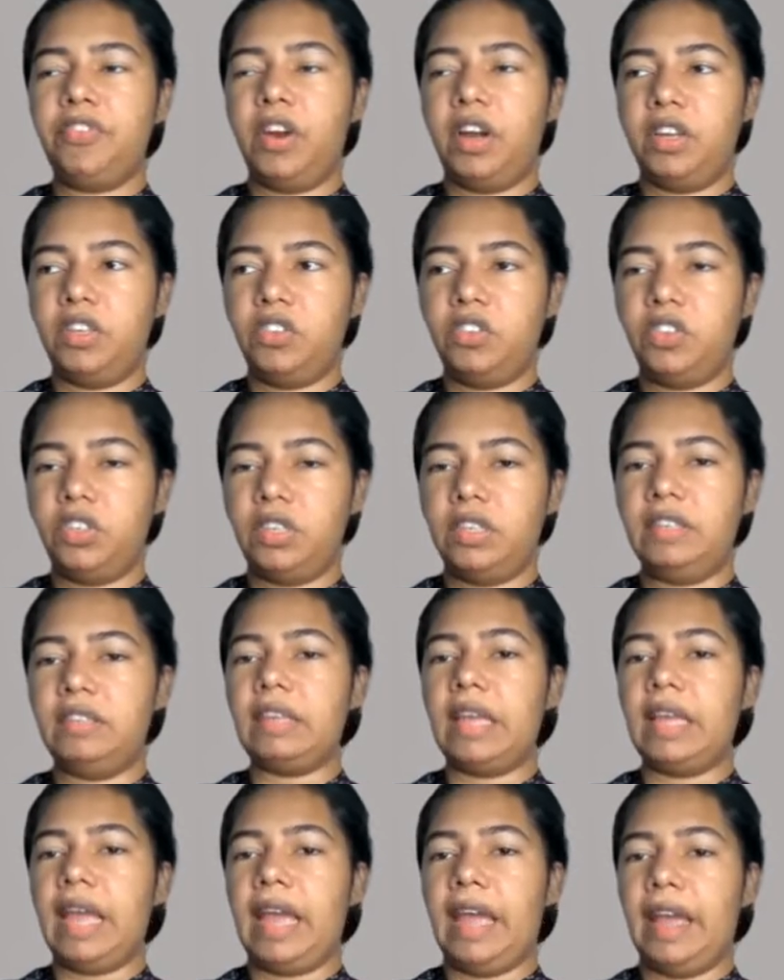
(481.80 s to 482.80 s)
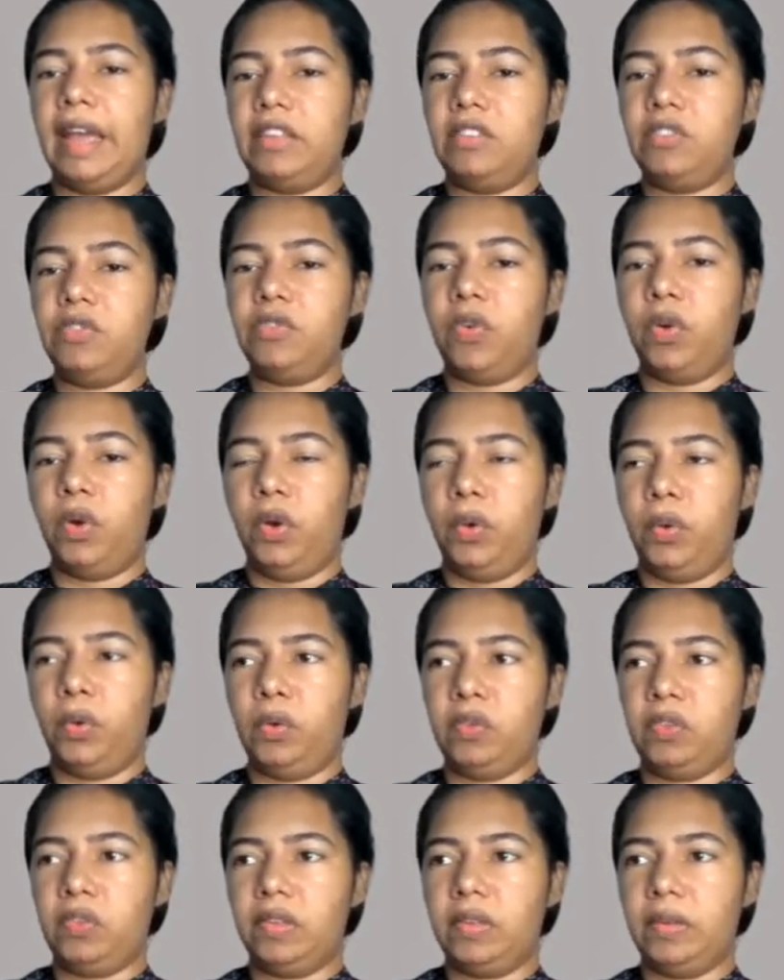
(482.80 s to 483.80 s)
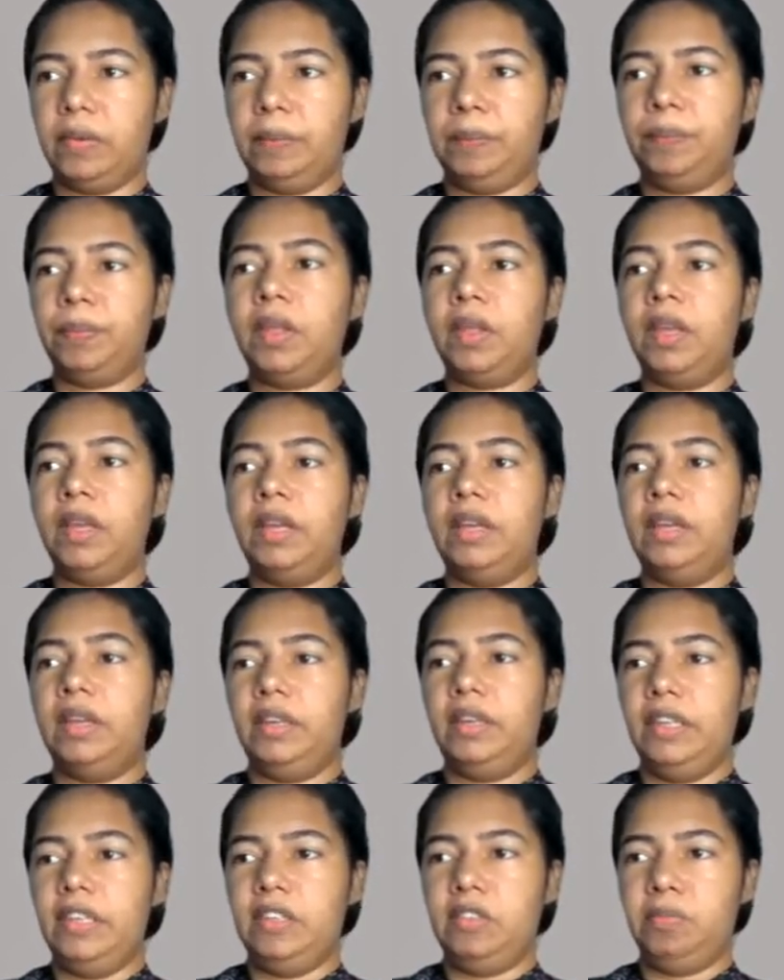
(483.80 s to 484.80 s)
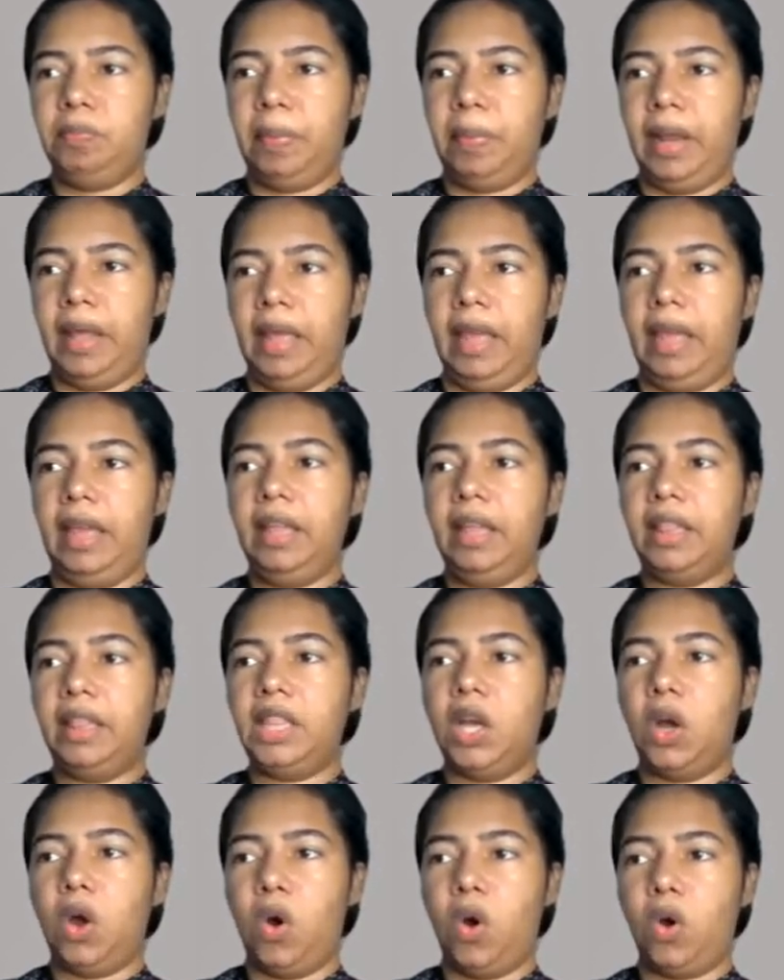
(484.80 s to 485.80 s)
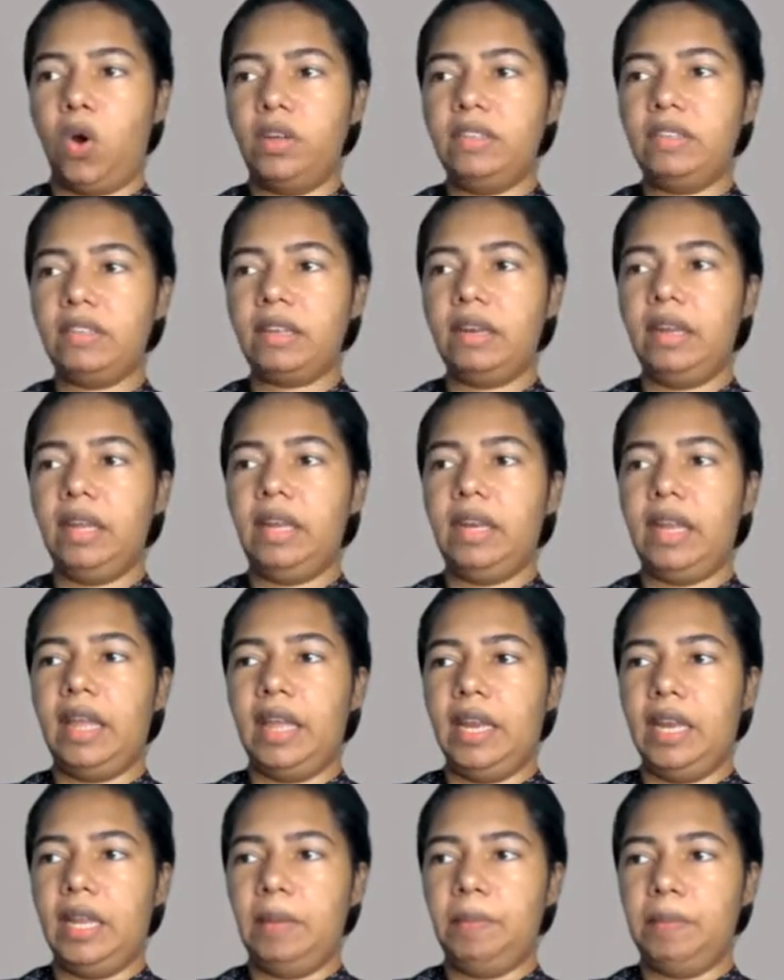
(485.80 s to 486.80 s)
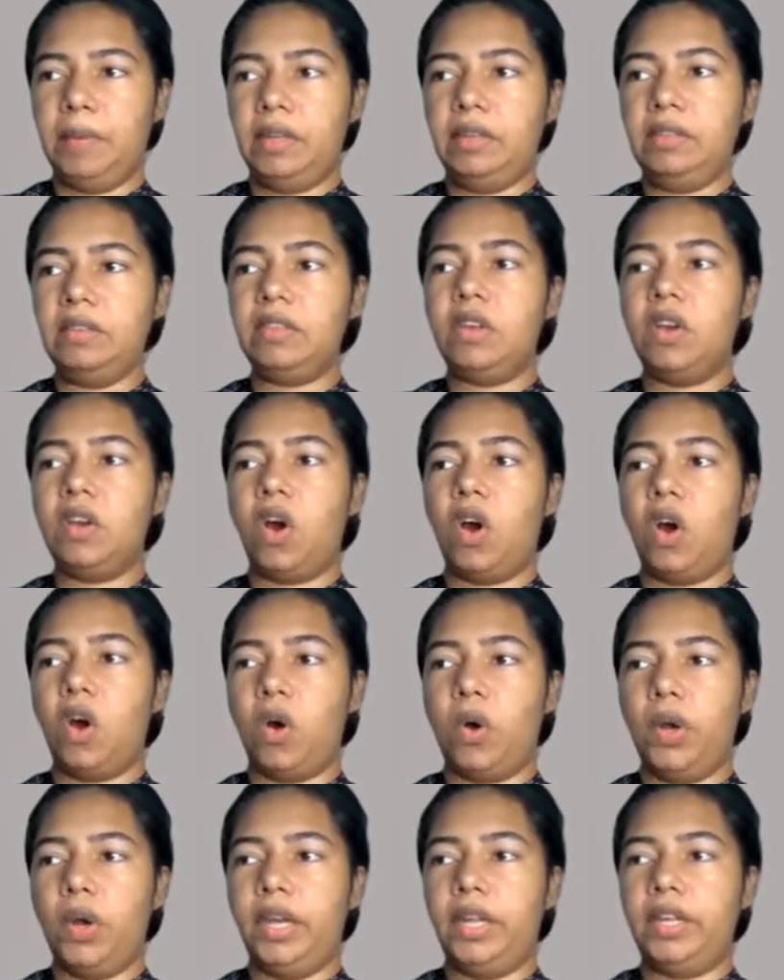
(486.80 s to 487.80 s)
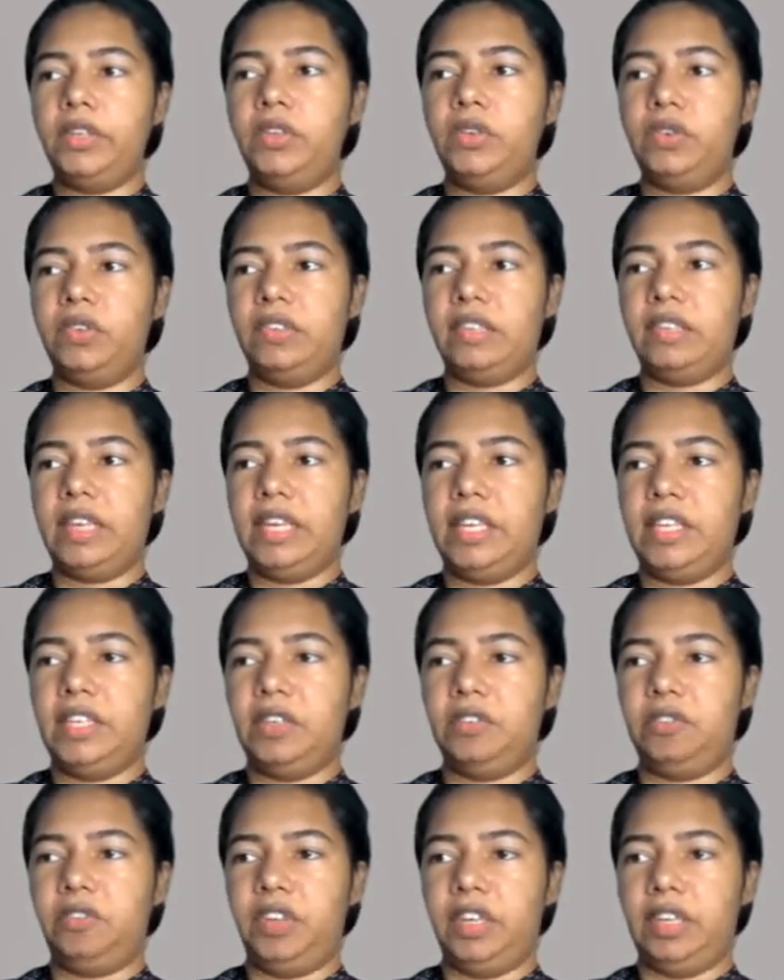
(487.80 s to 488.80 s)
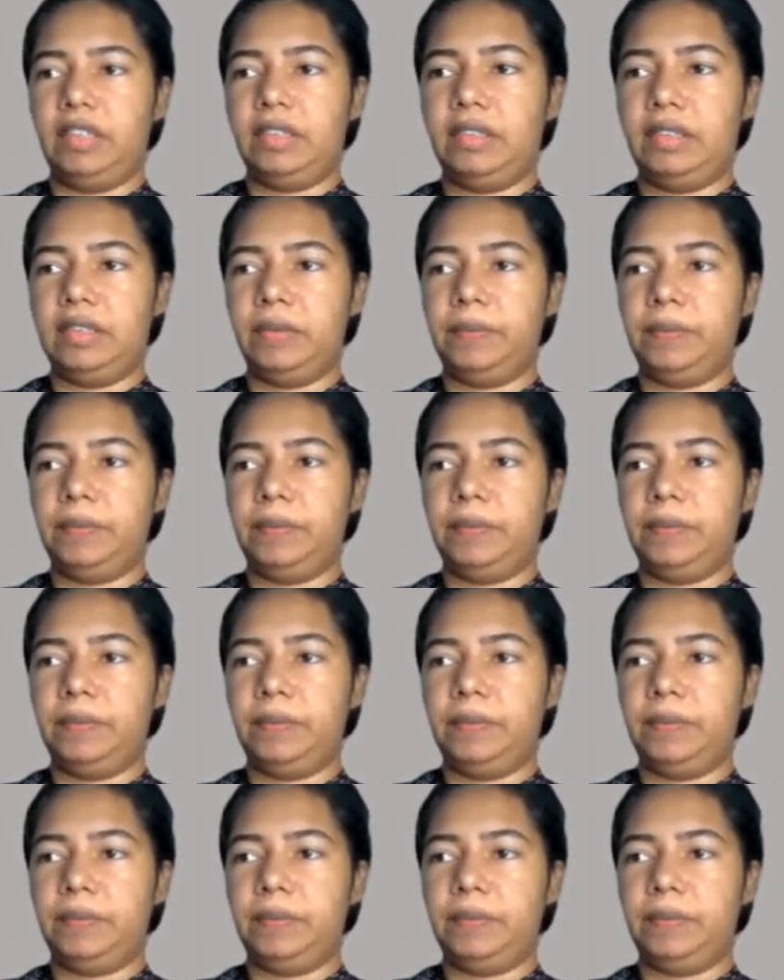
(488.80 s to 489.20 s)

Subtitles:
functions as follows. Display the on-screen elements on a user interface.